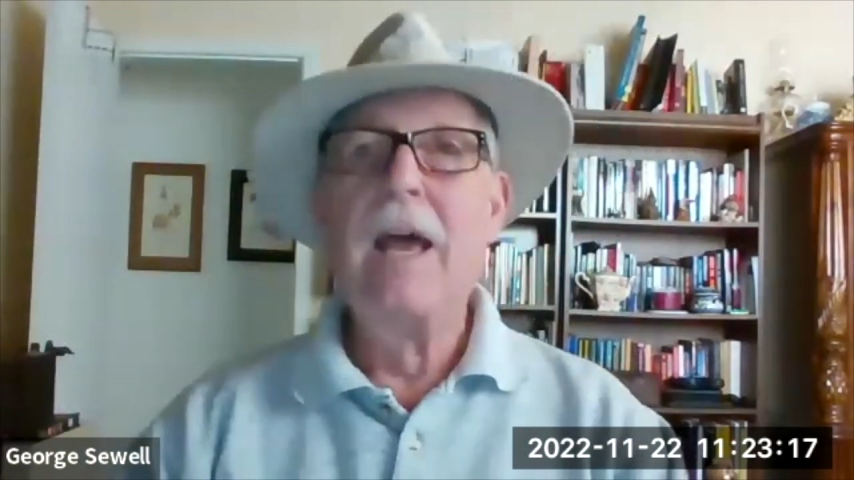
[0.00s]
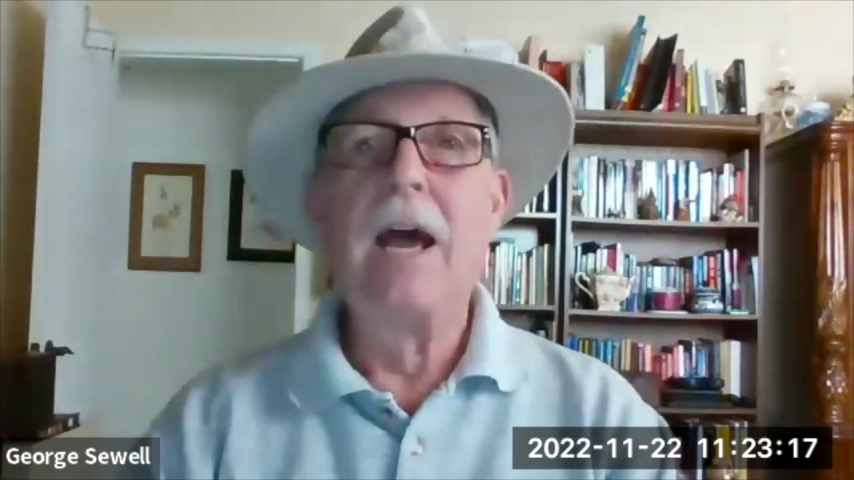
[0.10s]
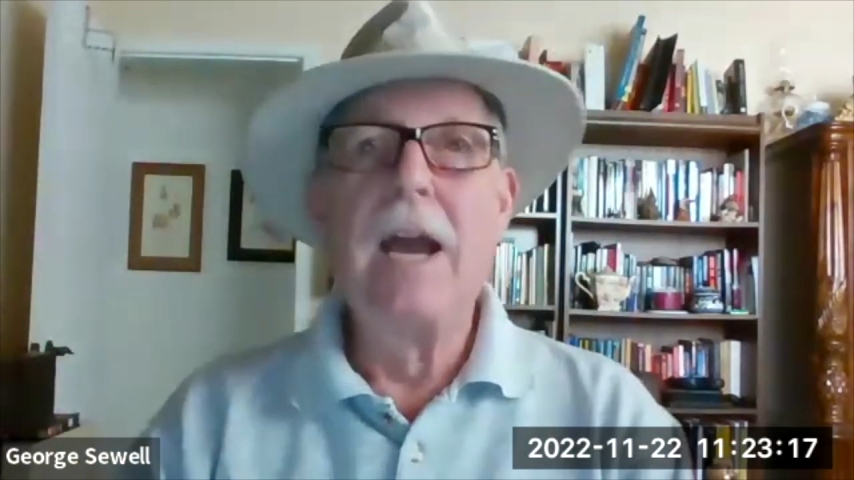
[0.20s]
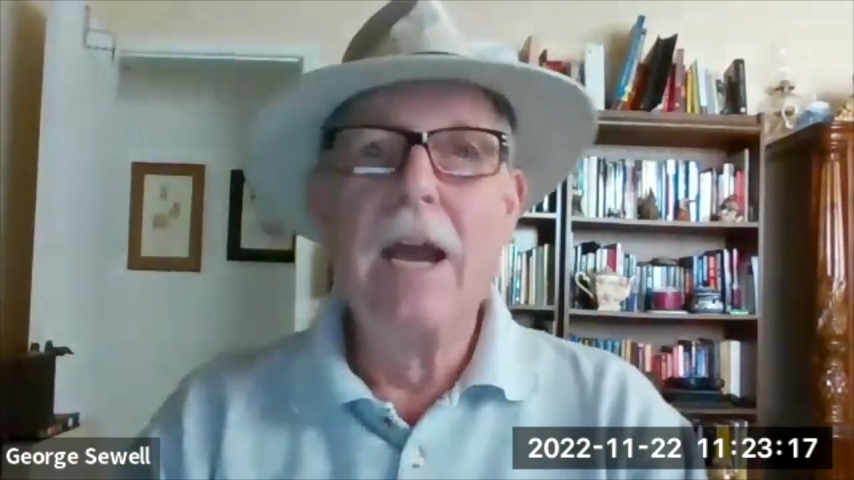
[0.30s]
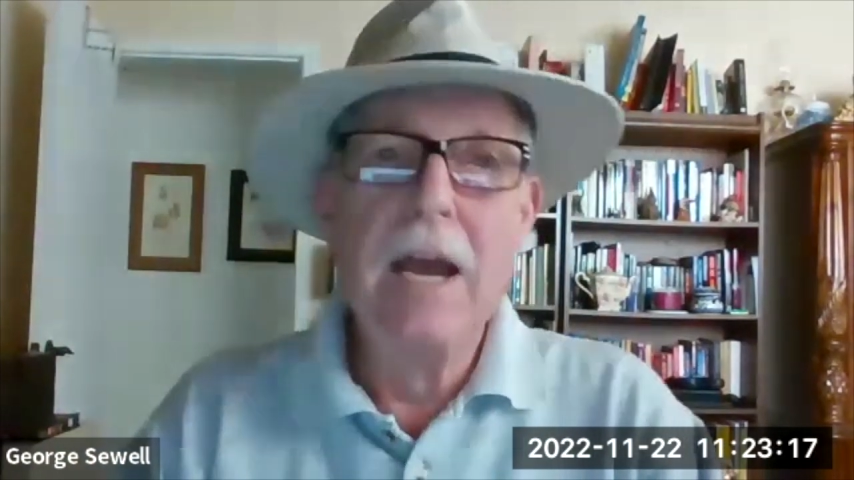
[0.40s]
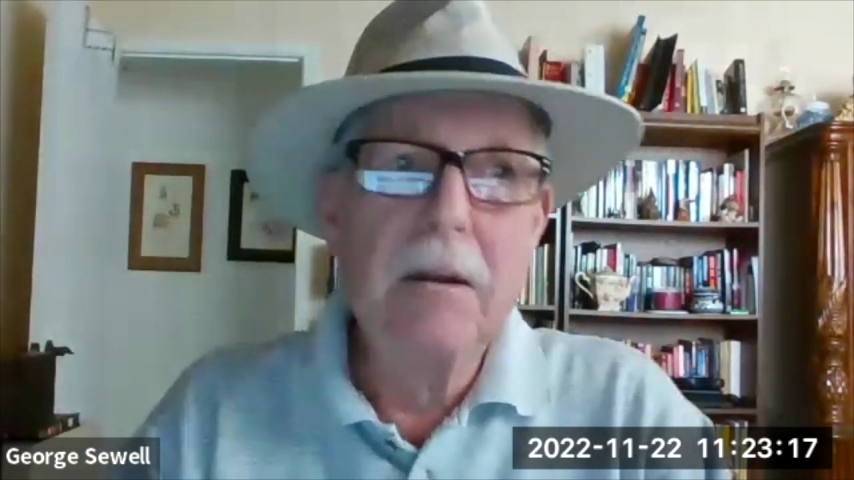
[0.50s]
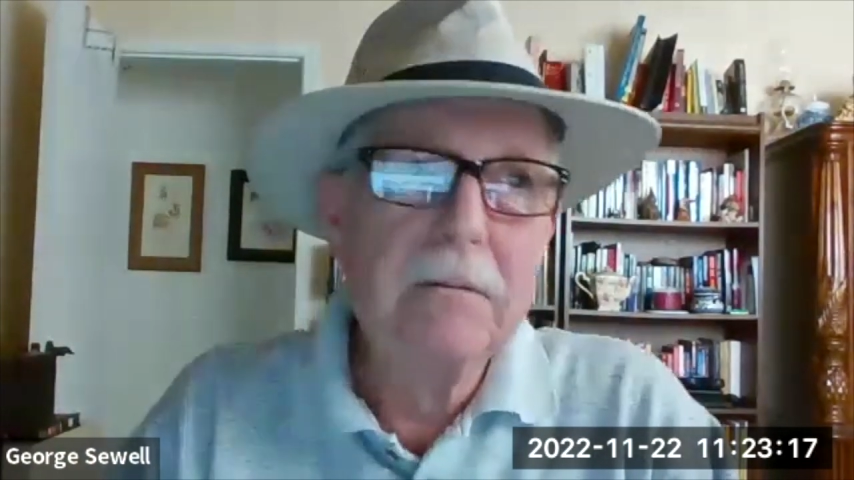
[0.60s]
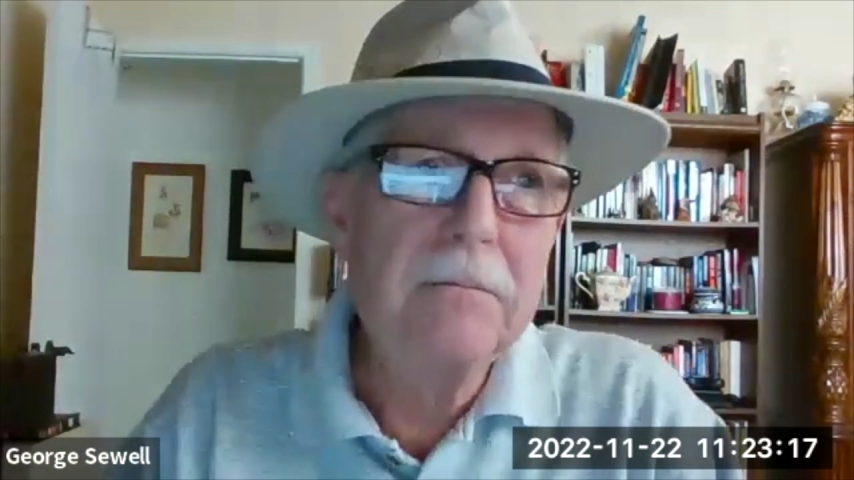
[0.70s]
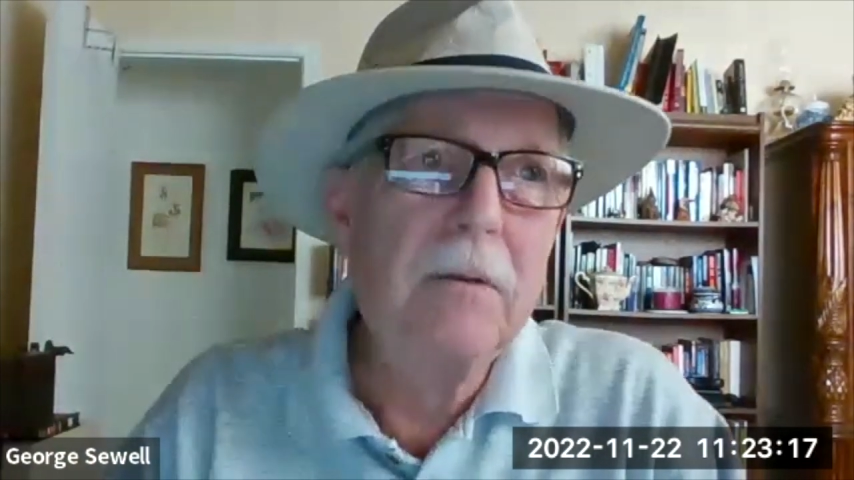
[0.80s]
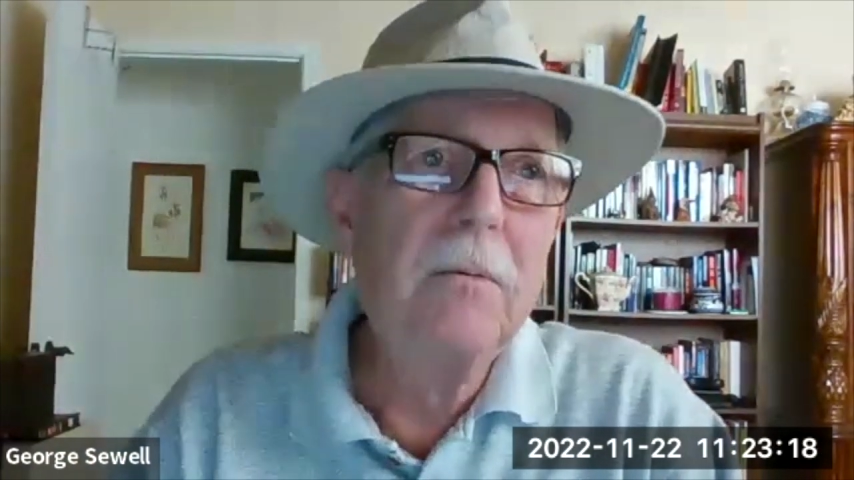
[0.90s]

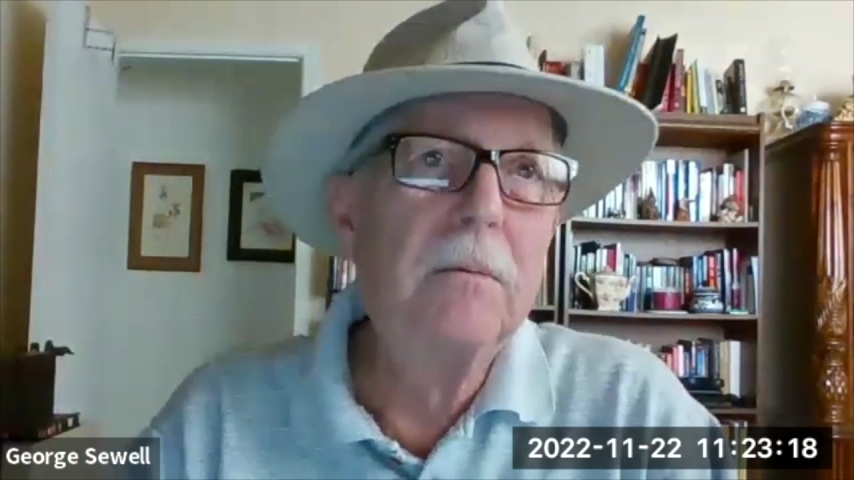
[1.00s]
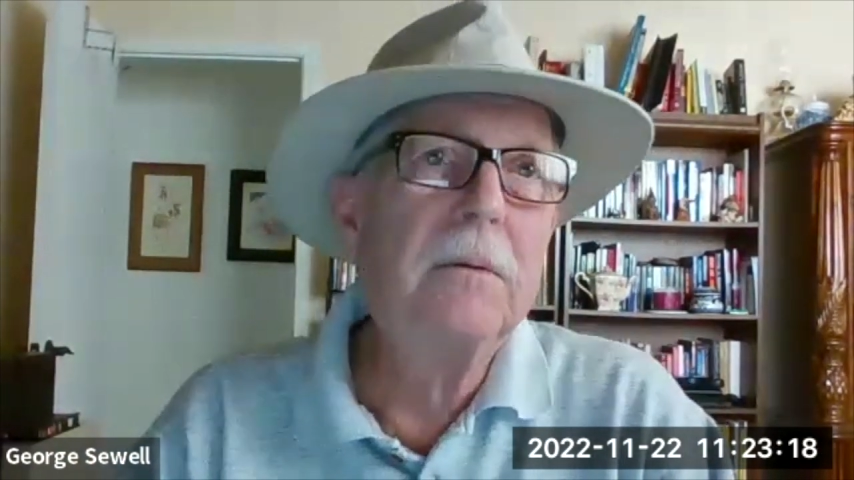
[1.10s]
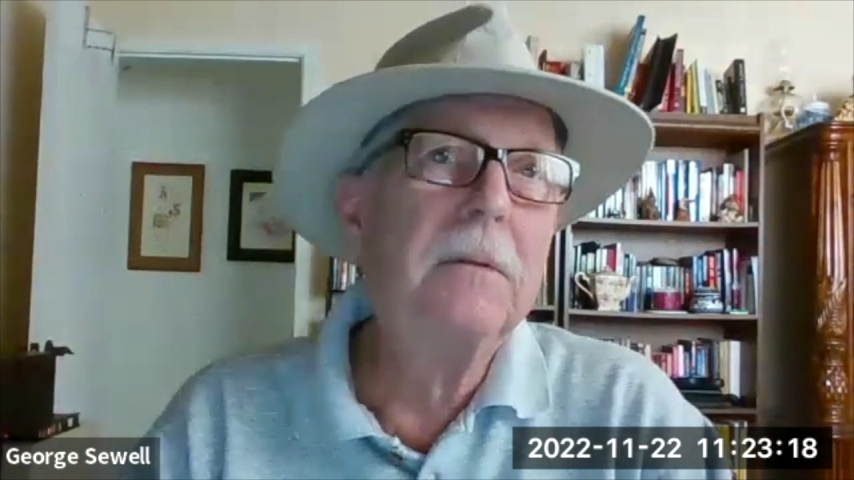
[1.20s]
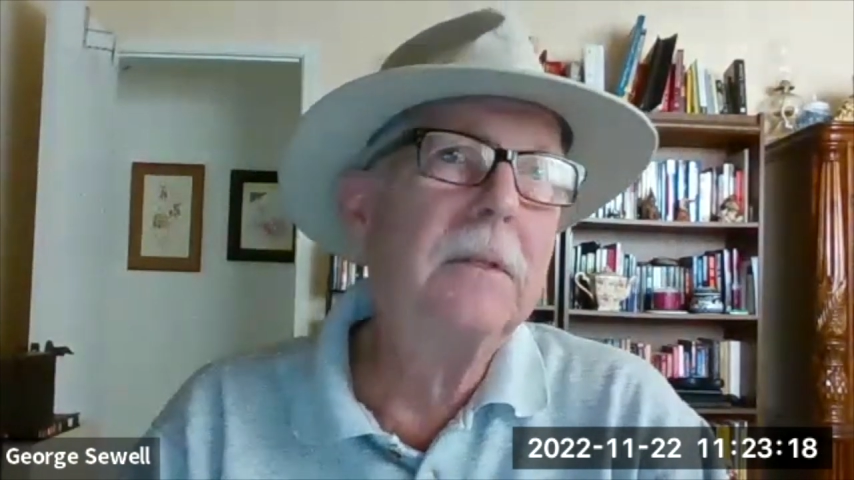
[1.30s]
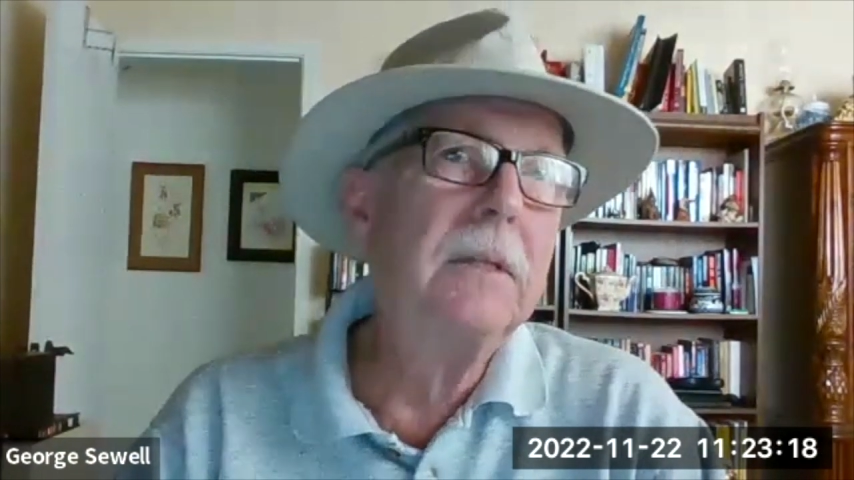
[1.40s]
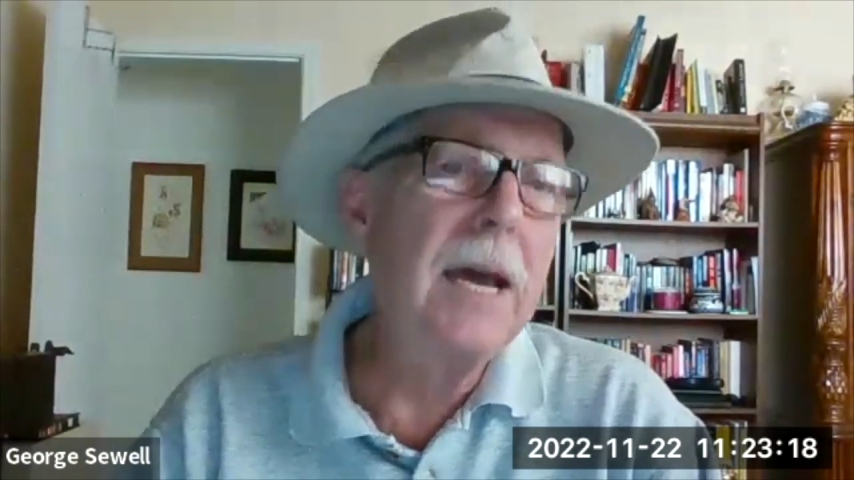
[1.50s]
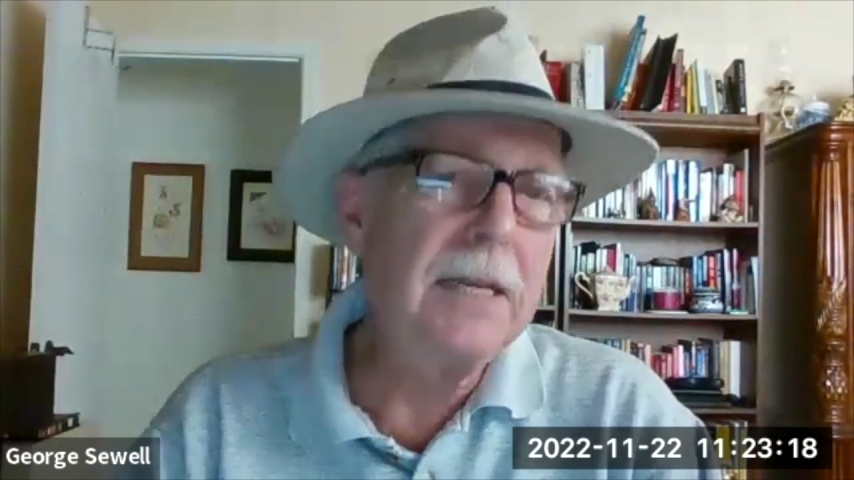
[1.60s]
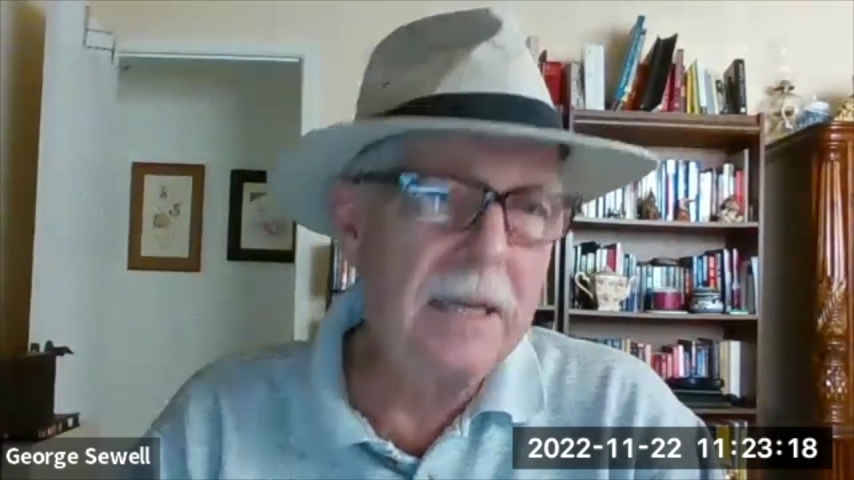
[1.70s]
And that